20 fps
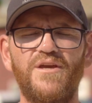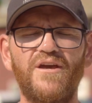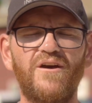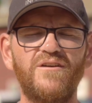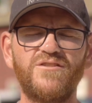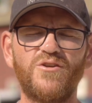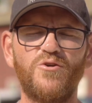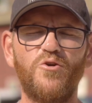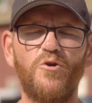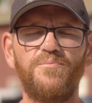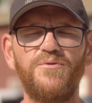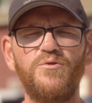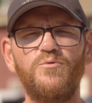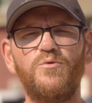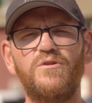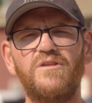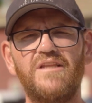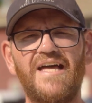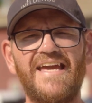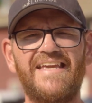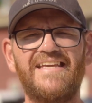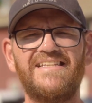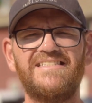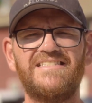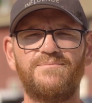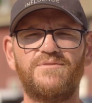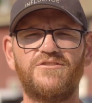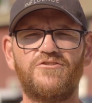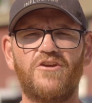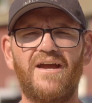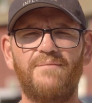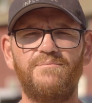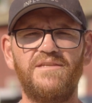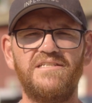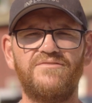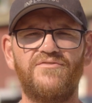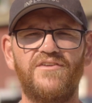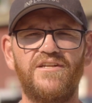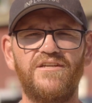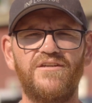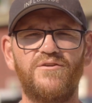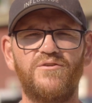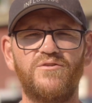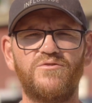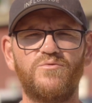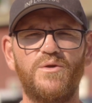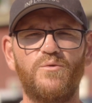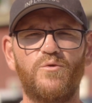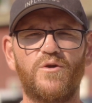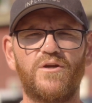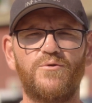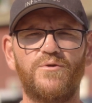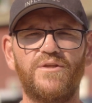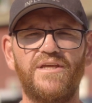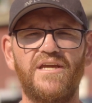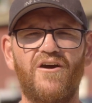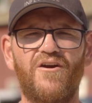We also hope you will like and subscribe these videos. We work really